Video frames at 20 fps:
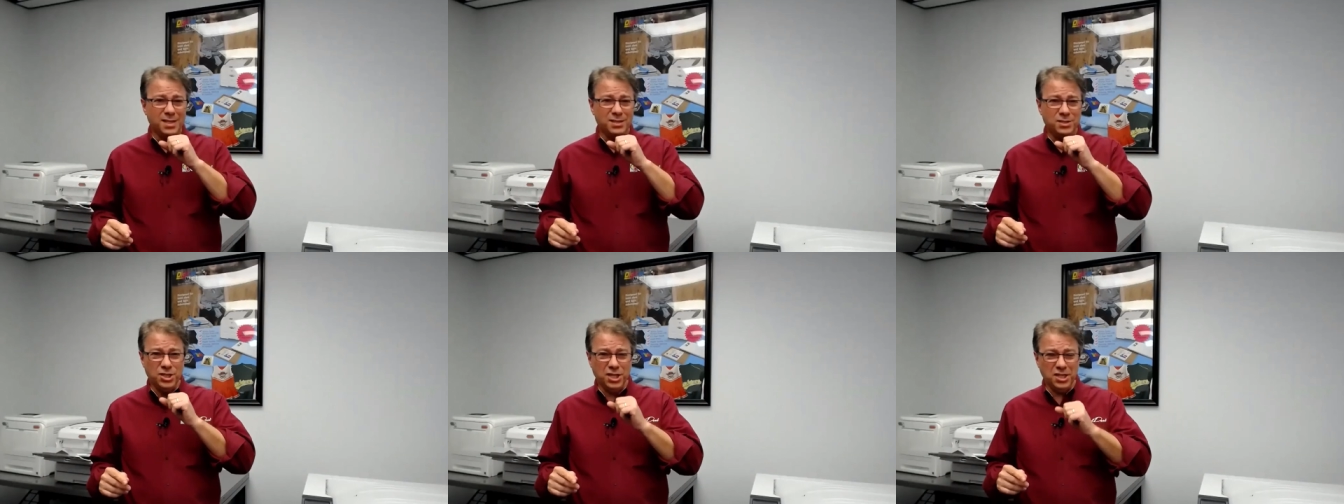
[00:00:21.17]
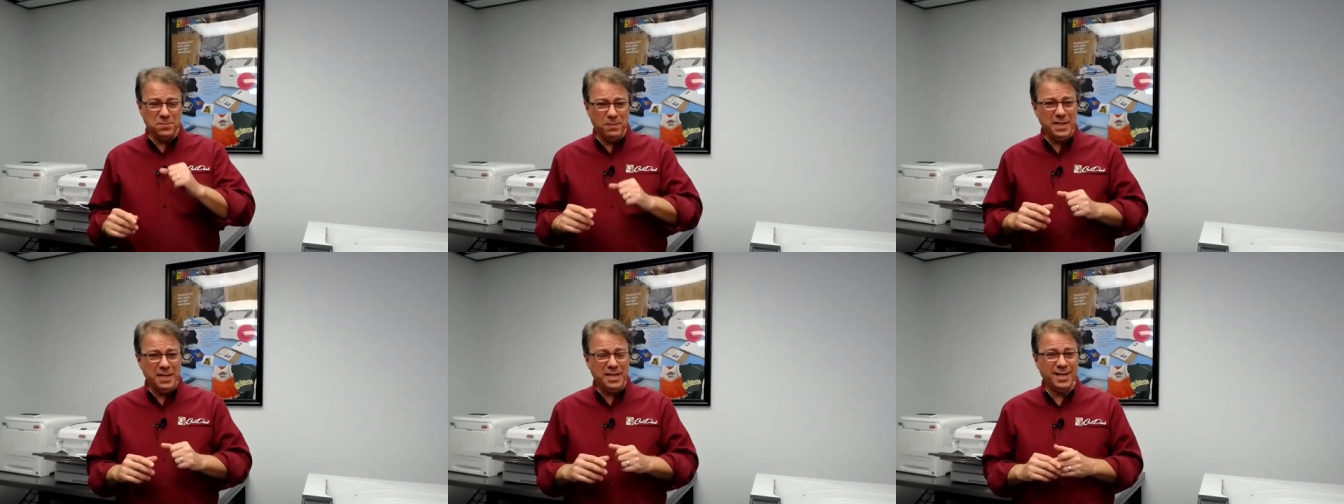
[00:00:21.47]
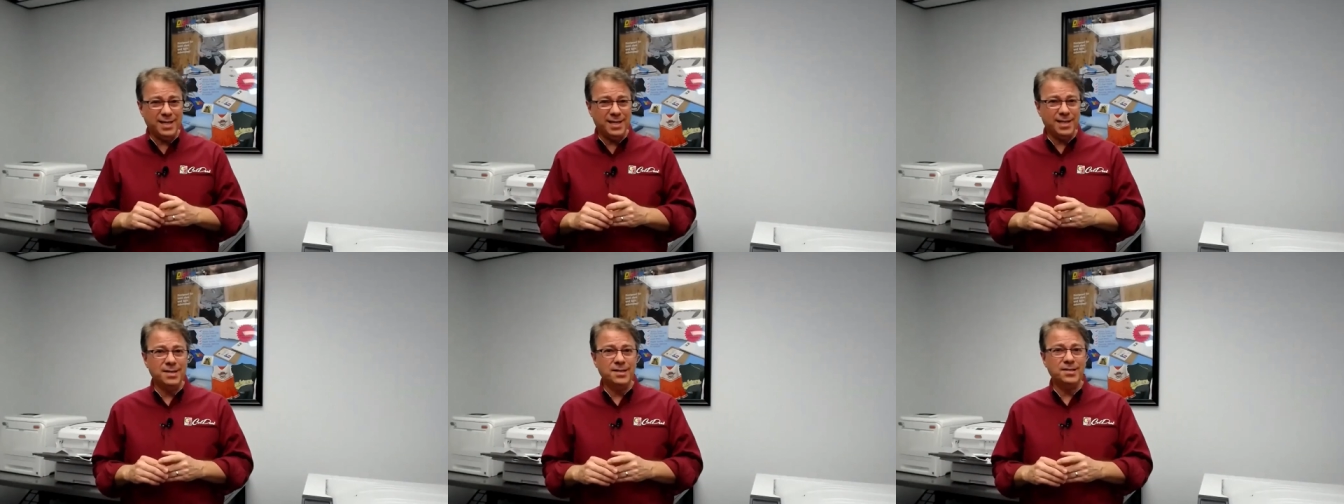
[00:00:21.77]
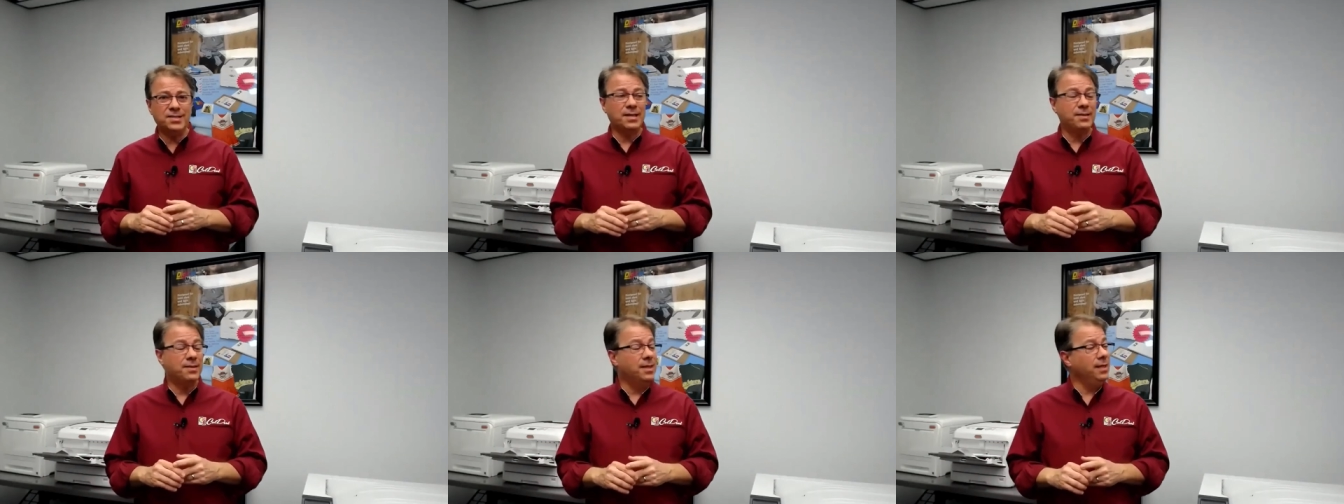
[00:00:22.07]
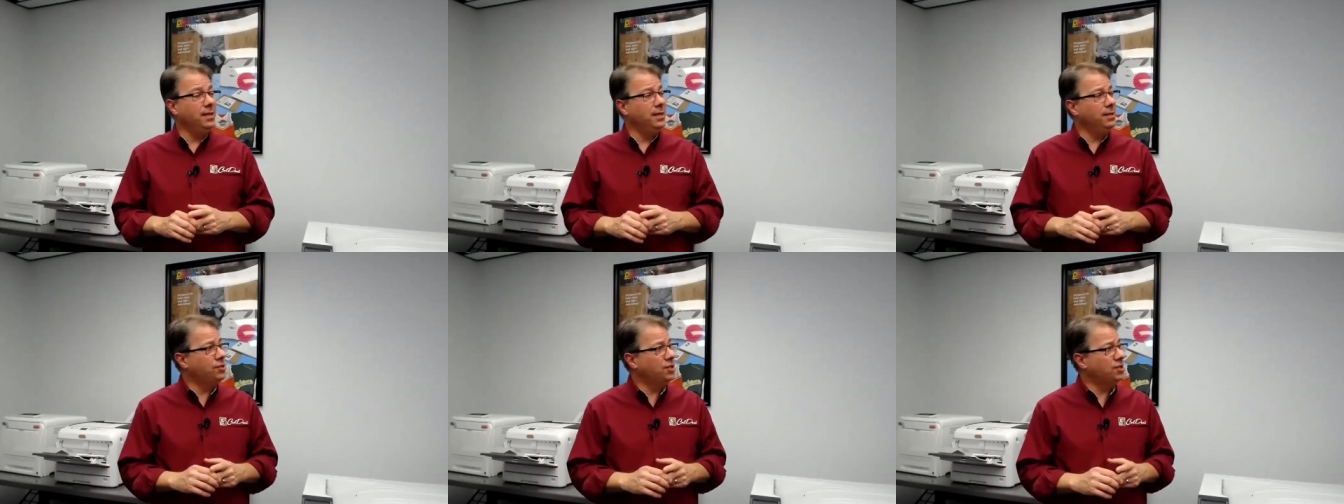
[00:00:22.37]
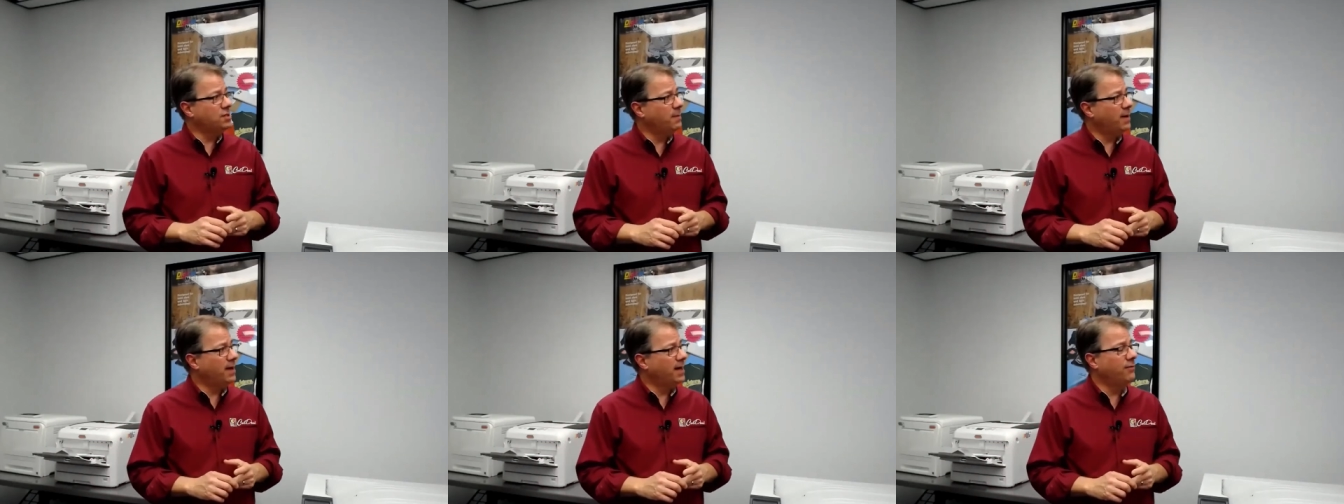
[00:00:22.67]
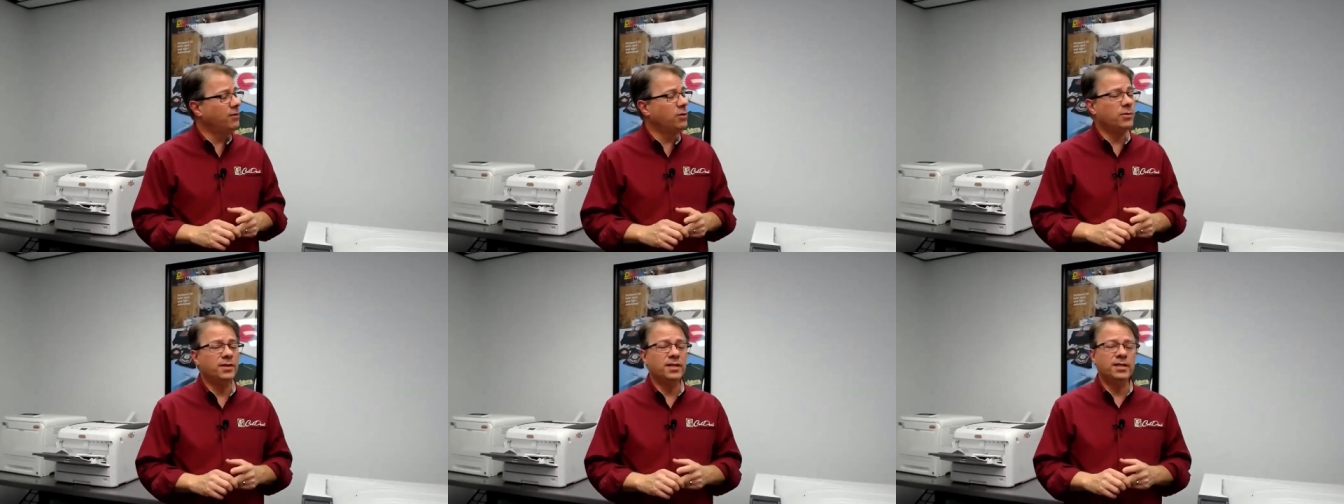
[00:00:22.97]
just because I think just about
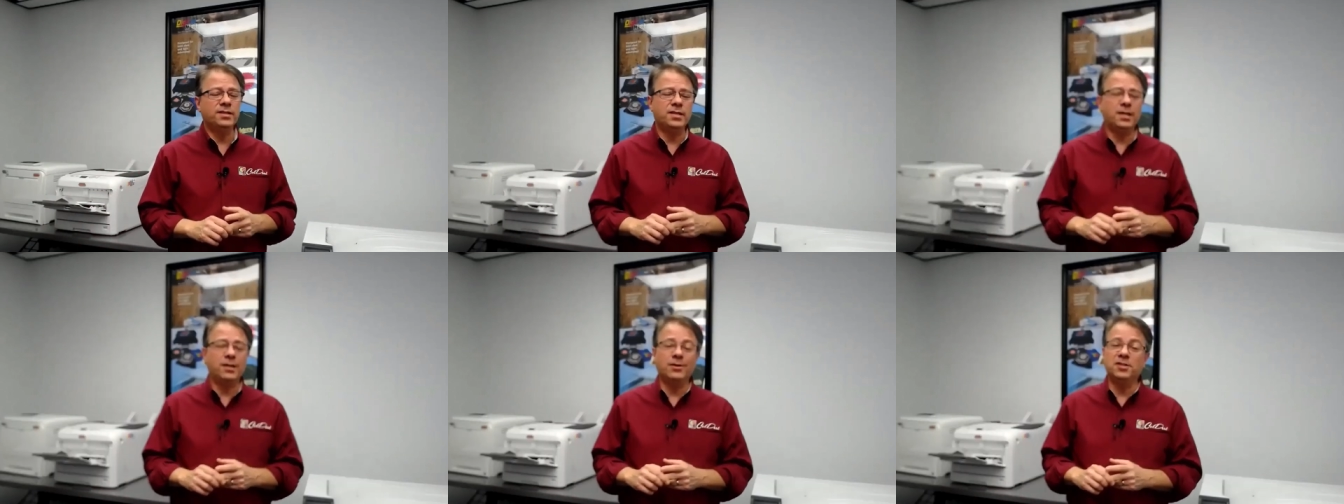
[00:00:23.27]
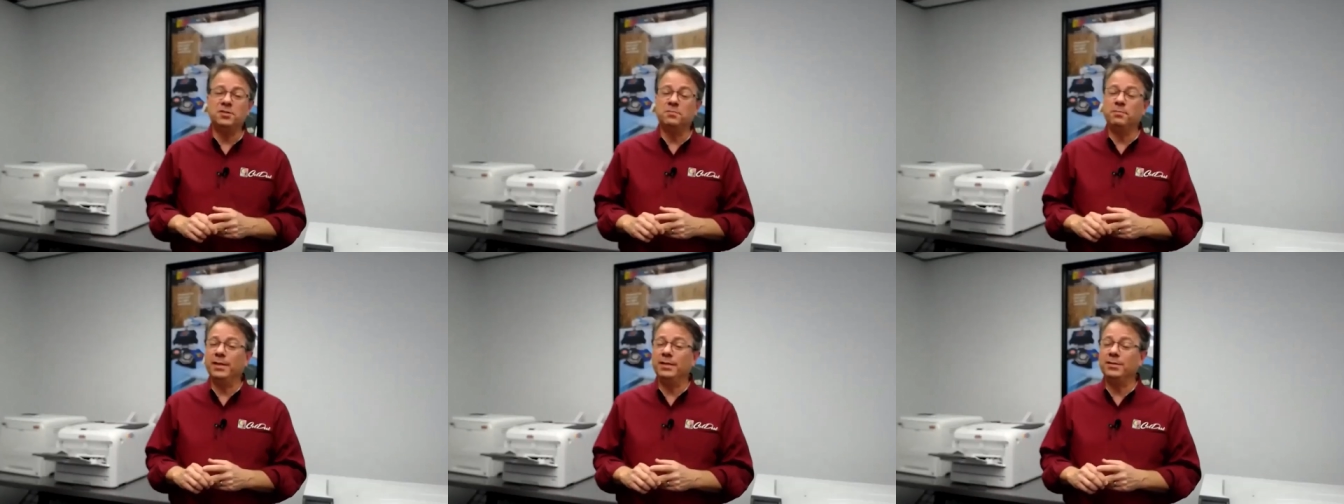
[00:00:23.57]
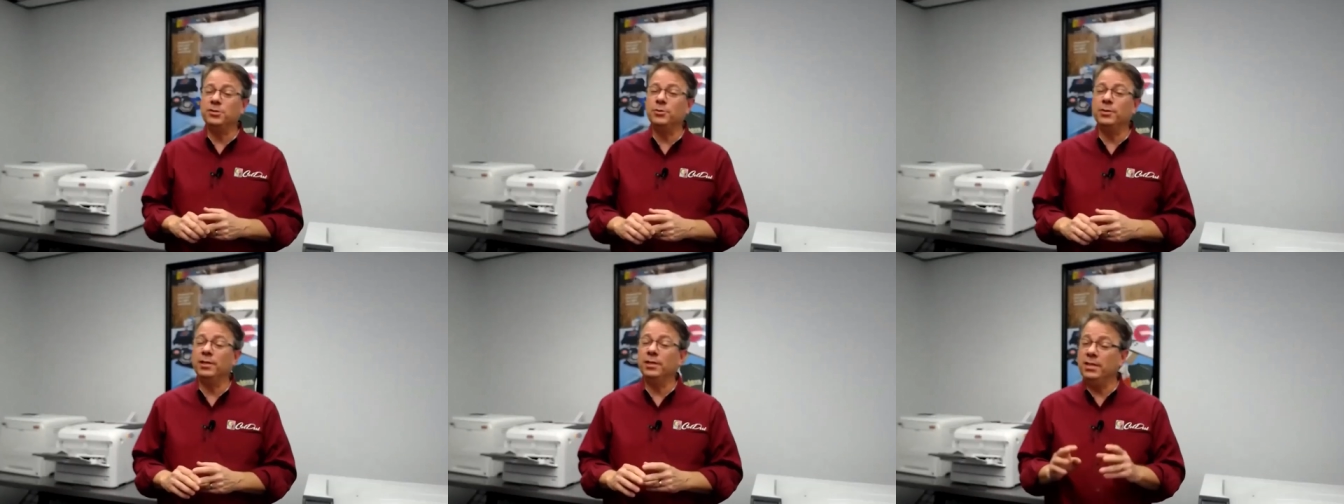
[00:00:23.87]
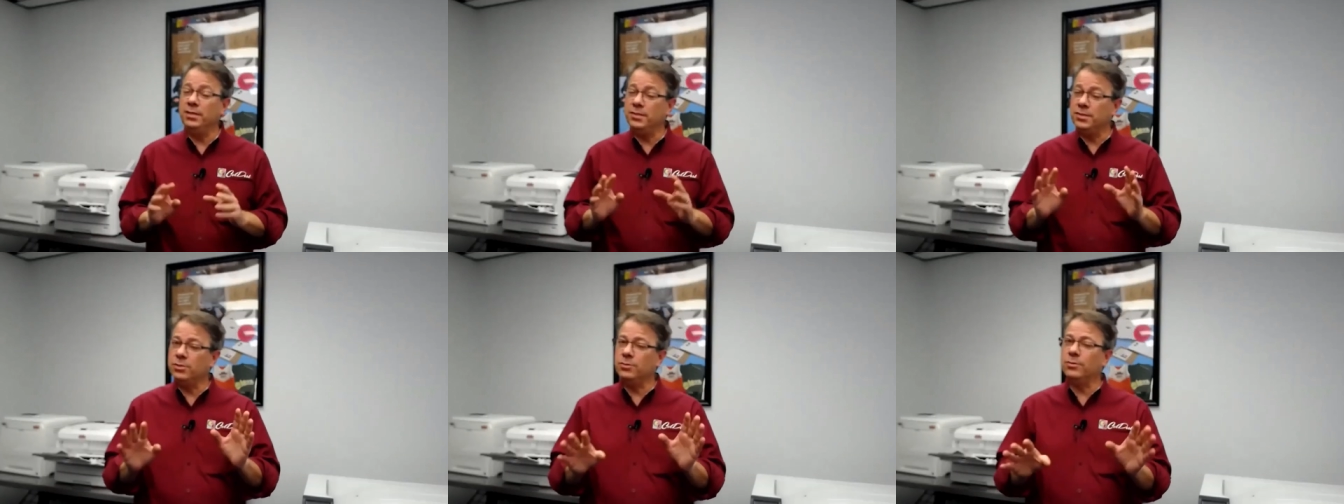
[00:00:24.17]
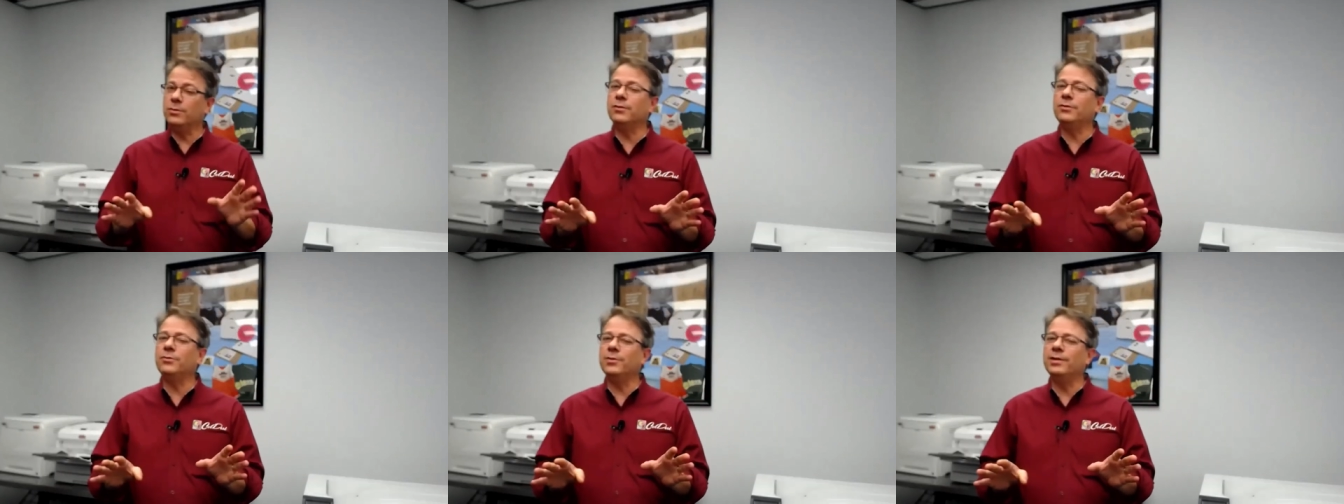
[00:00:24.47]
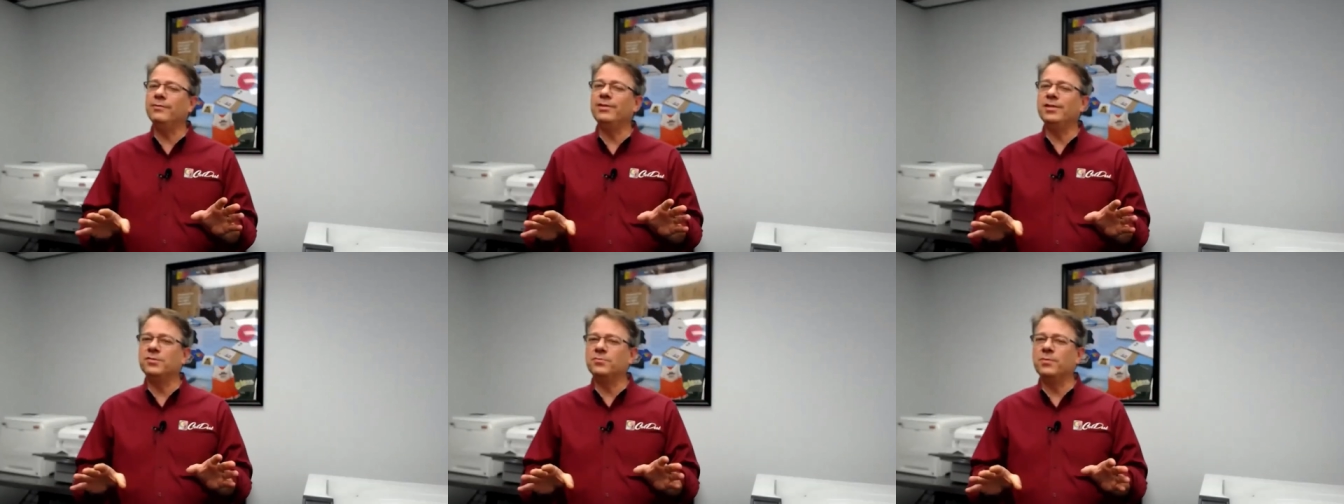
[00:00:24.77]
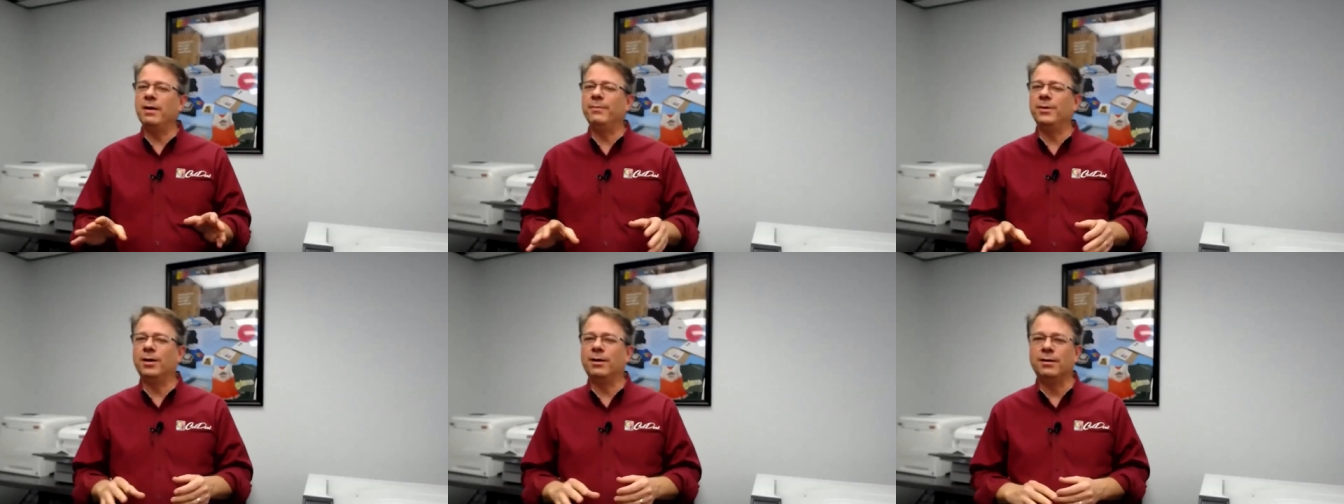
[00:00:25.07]
everyone that's here has been to at least two or three of these
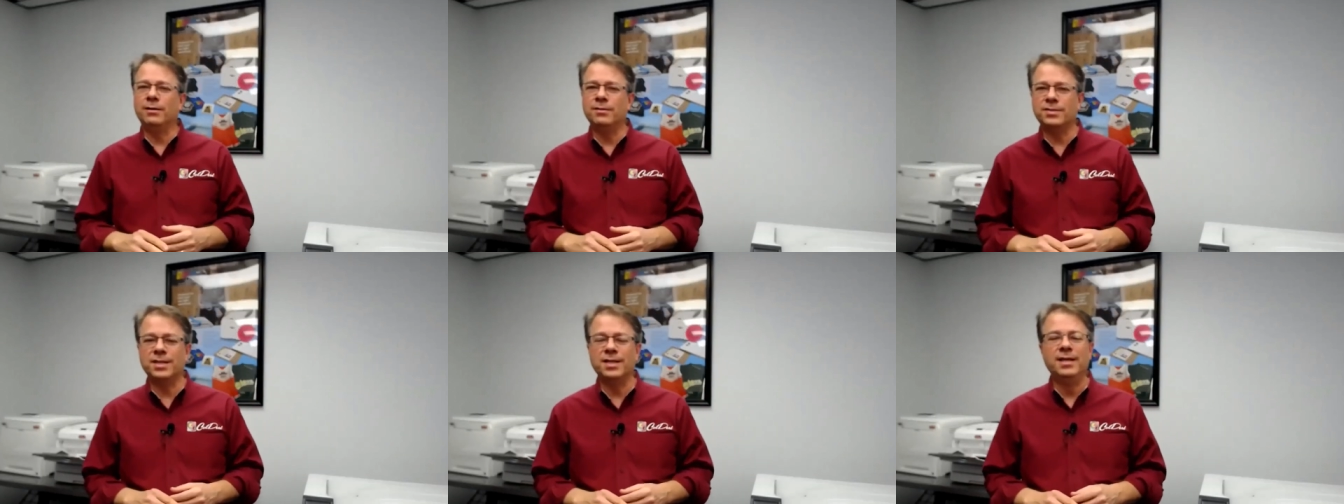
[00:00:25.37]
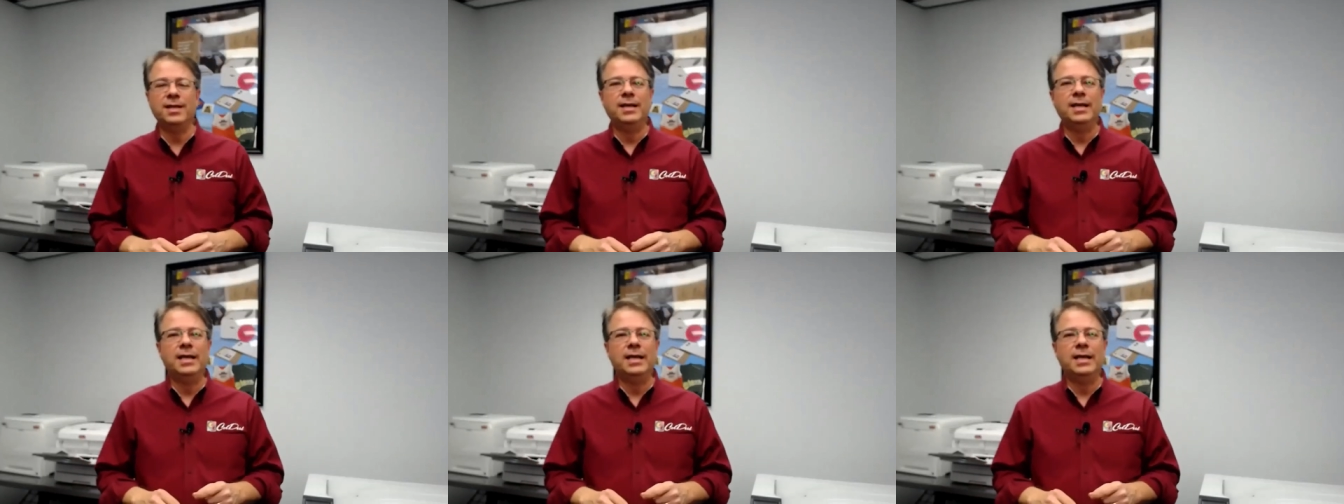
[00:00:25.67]
webinars,